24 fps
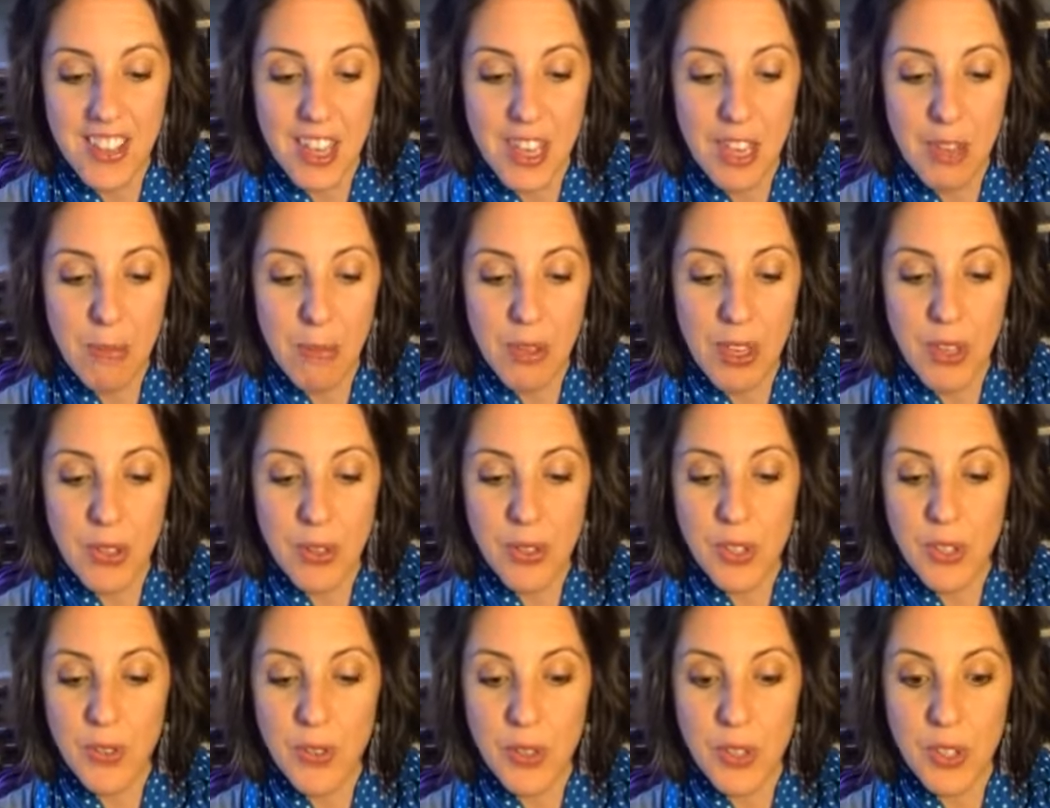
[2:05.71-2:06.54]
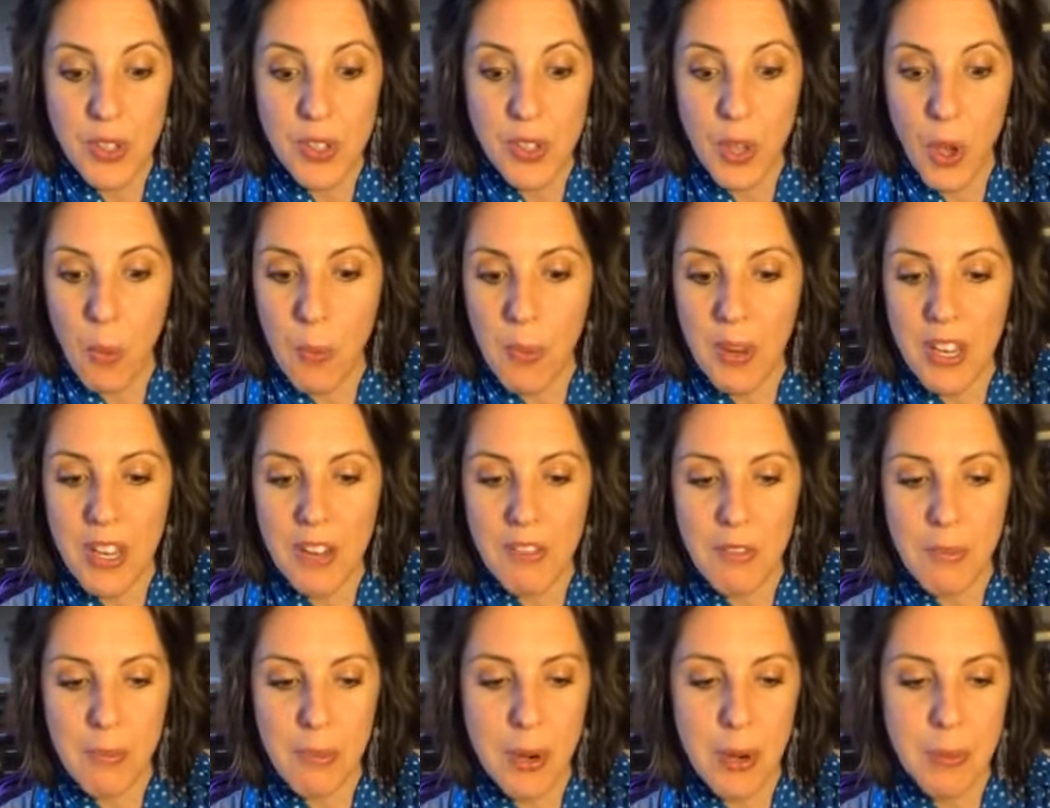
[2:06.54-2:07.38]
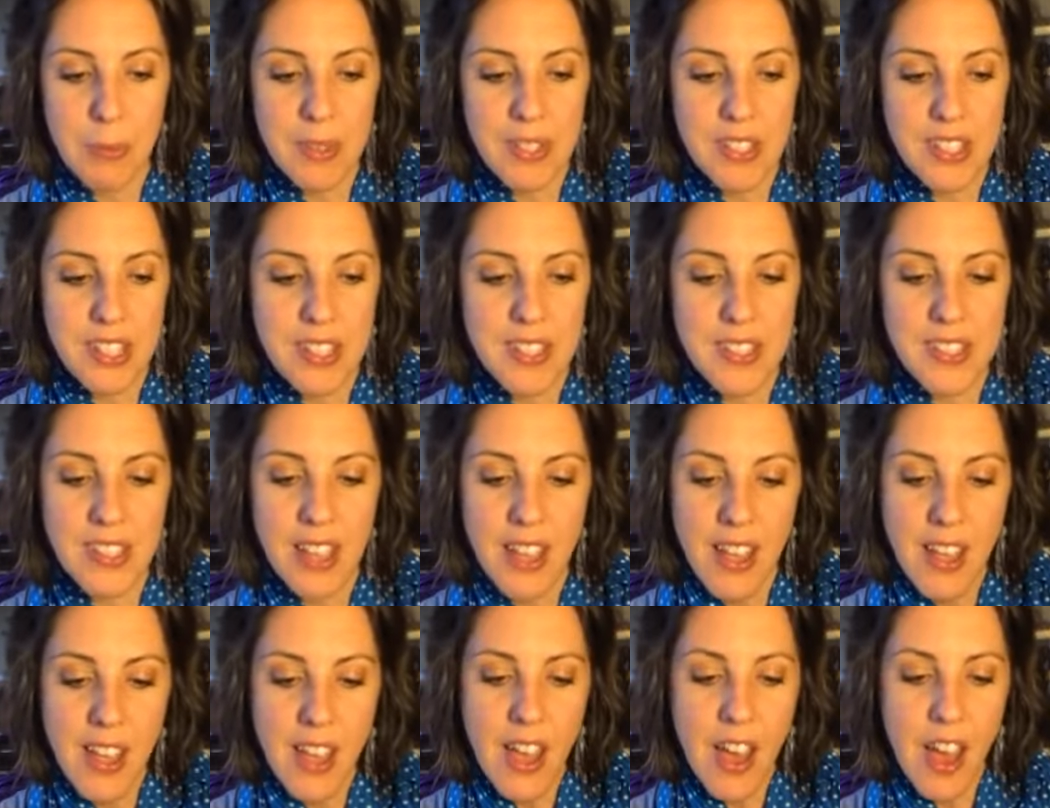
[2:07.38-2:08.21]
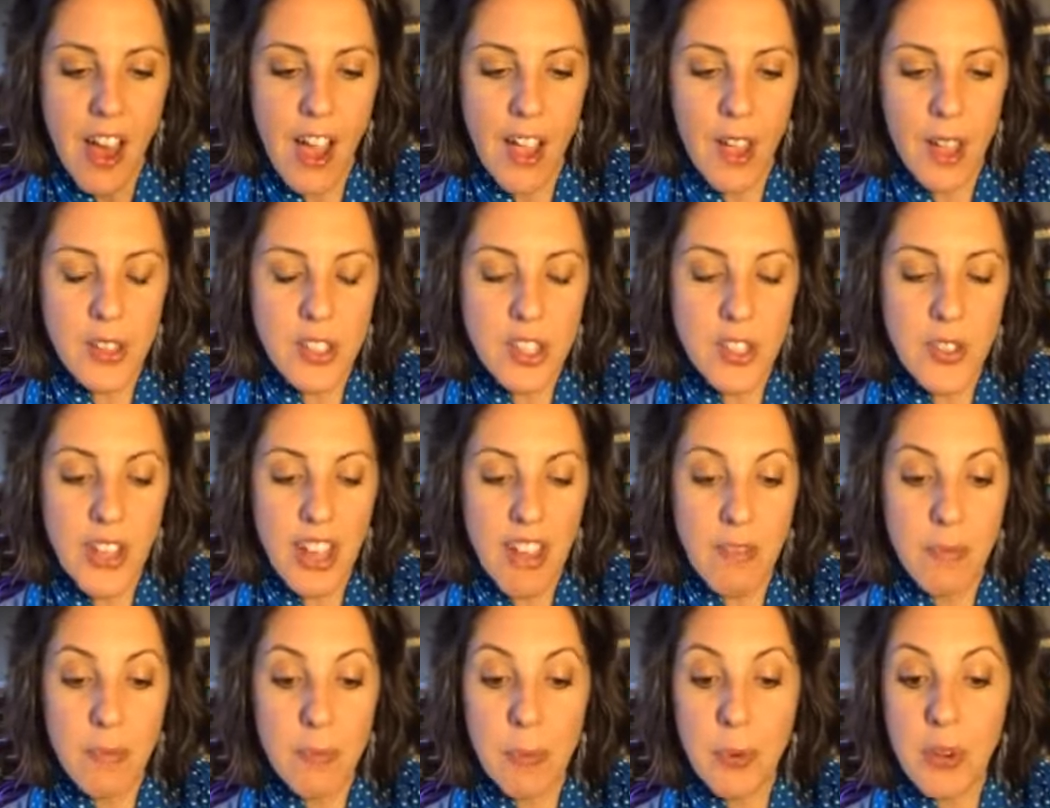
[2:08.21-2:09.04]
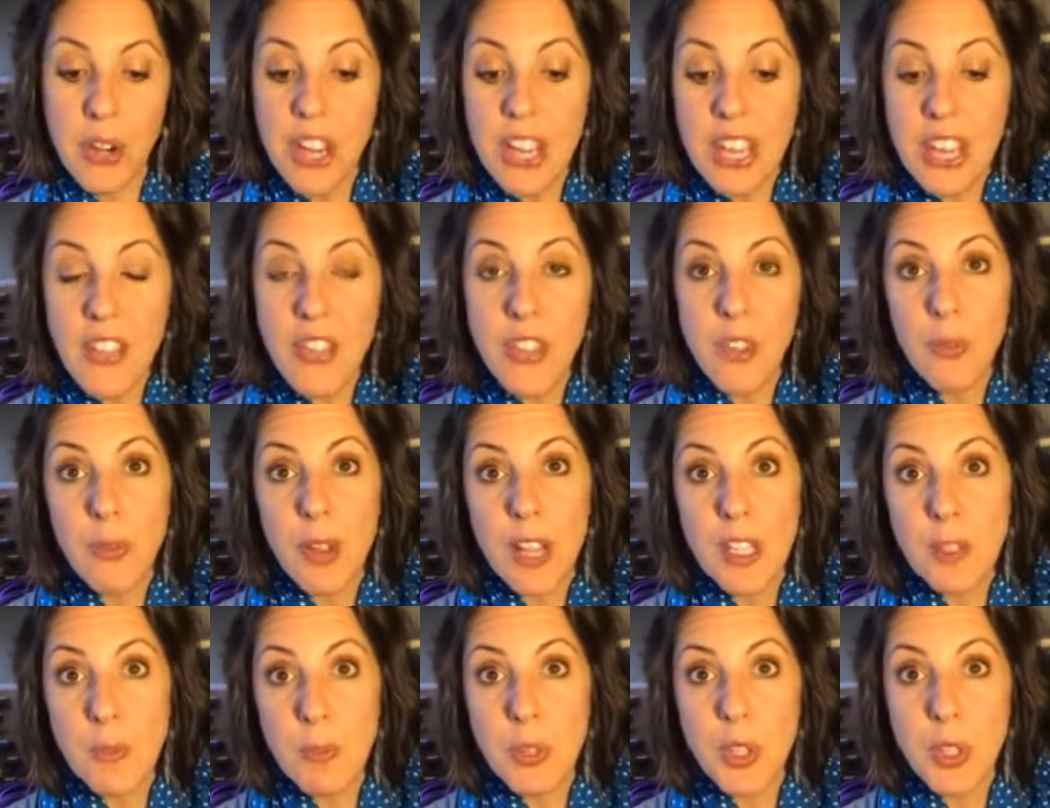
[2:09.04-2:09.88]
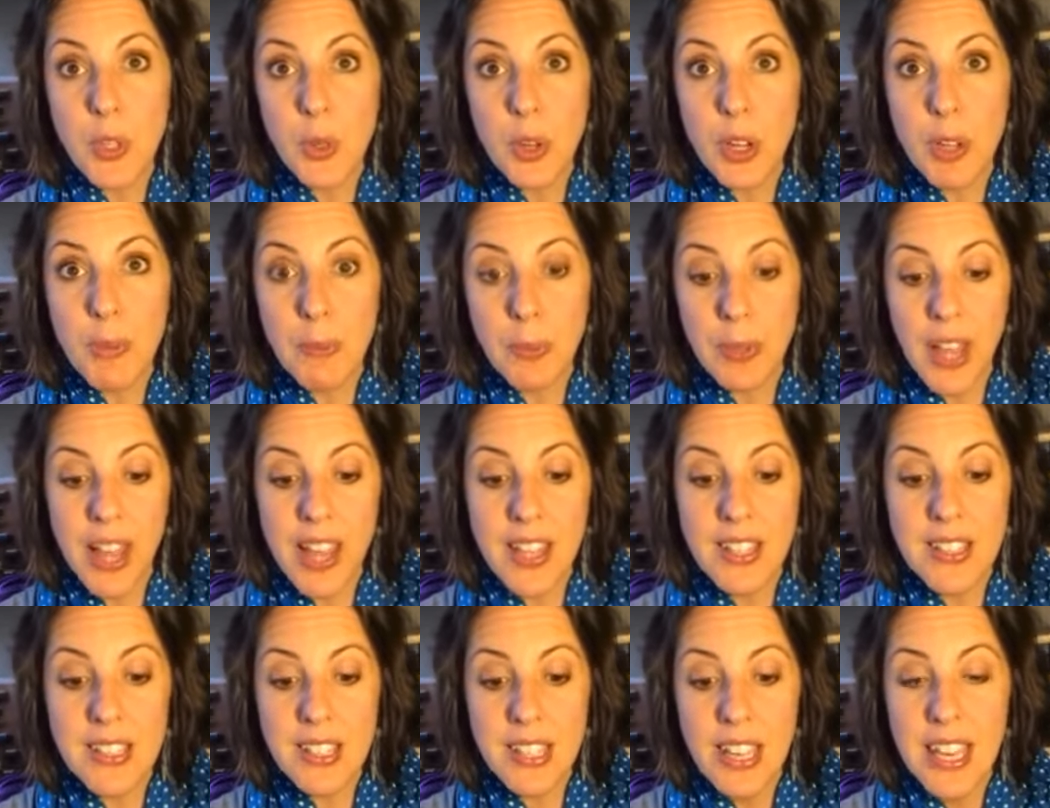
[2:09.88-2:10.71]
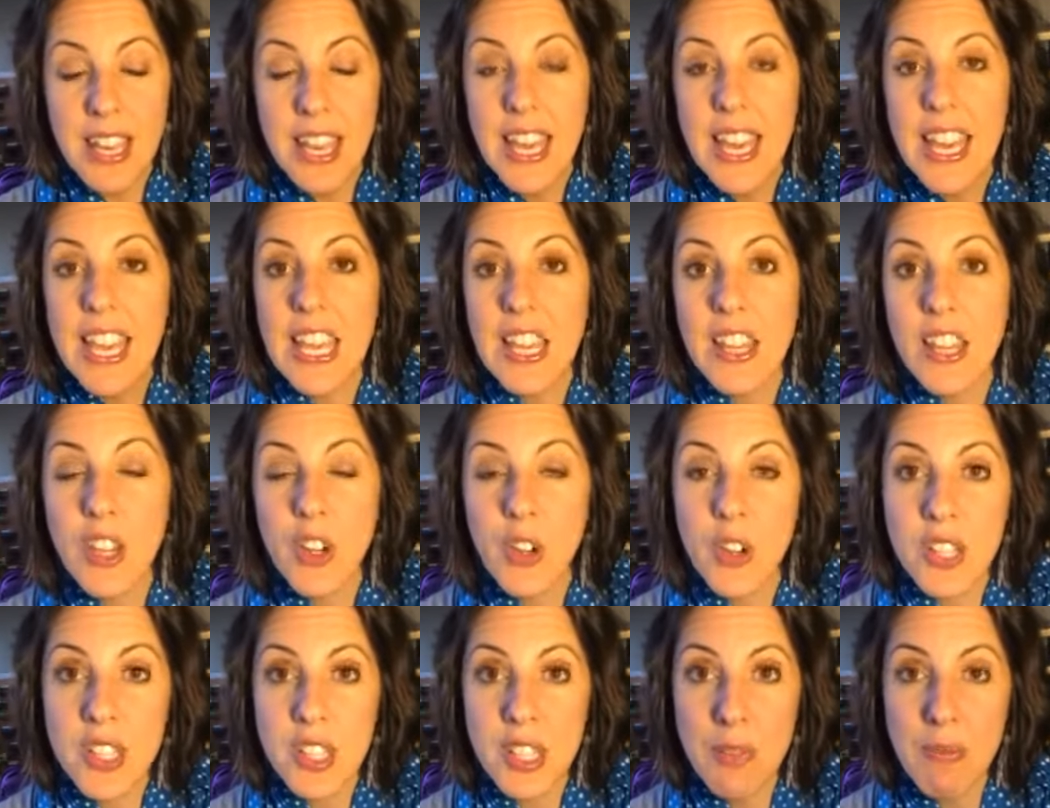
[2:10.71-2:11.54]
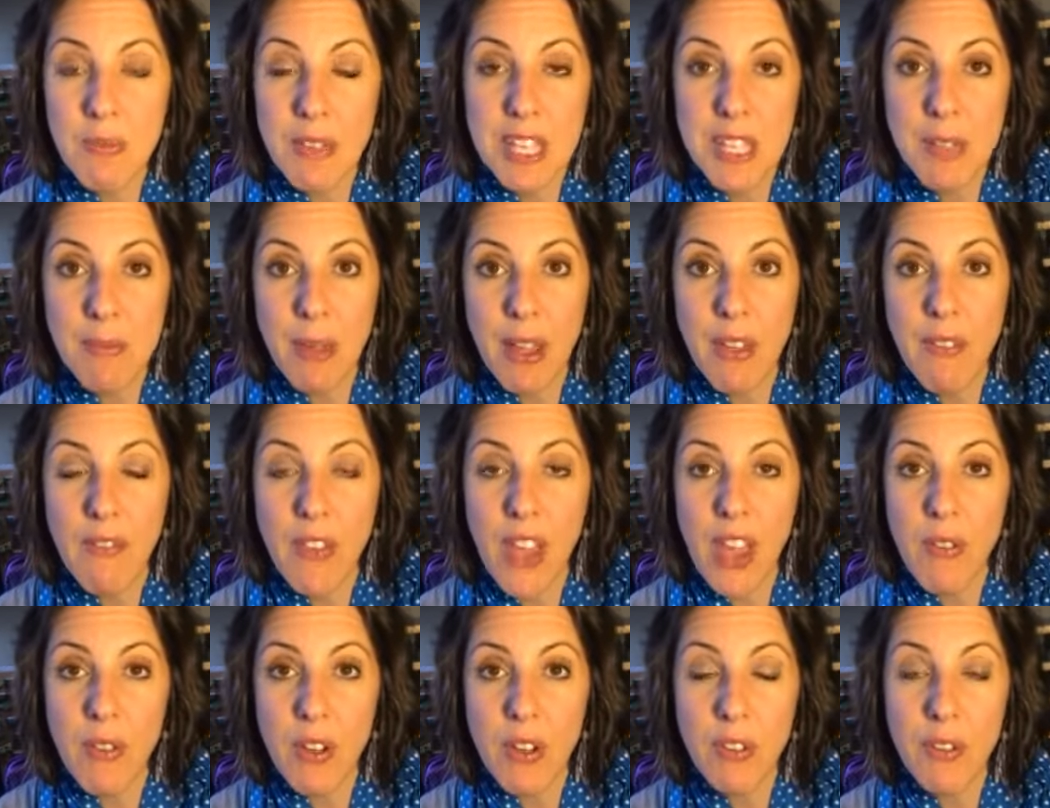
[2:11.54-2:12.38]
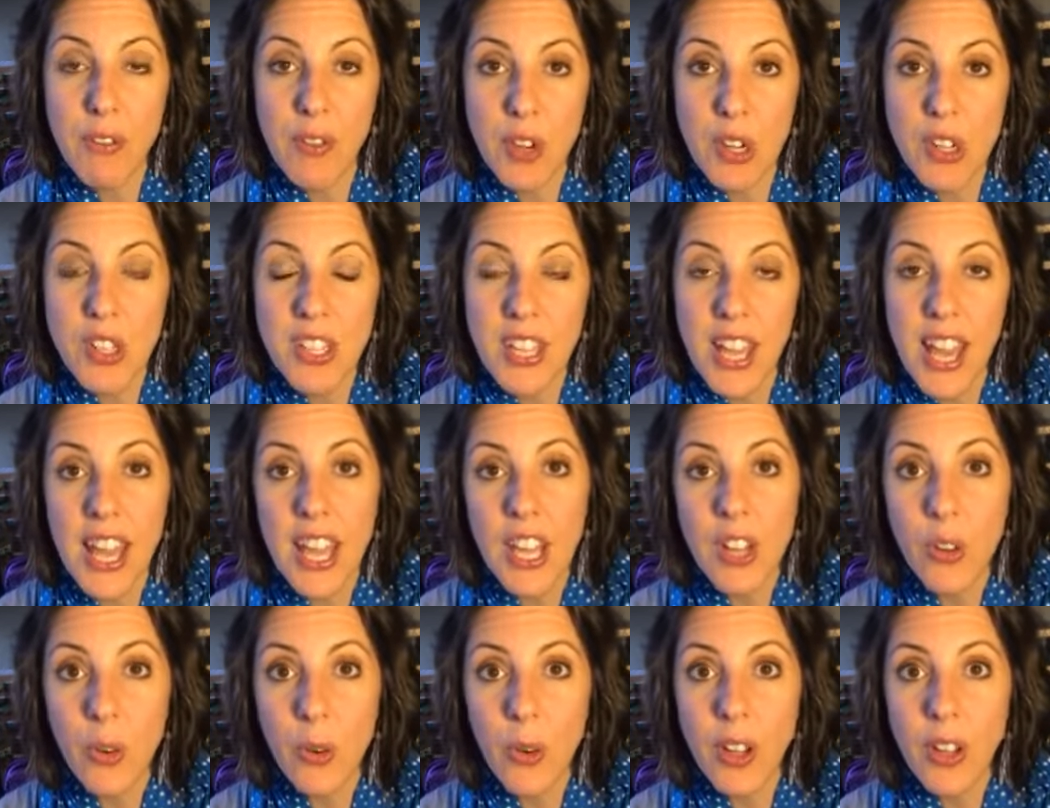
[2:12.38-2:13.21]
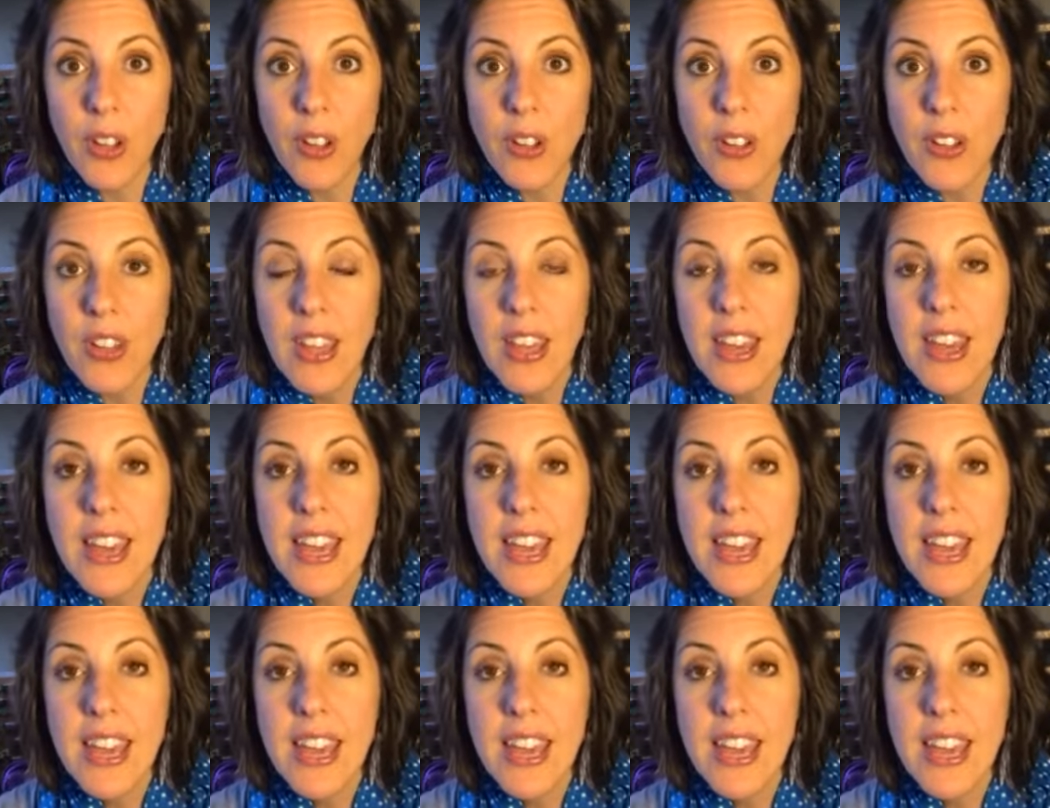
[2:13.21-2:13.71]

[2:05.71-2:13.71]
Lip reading: They can be used for so many different purposes. I also have Breathe, the Respiratory Blend. Helichrysum is my favorite first aid oil.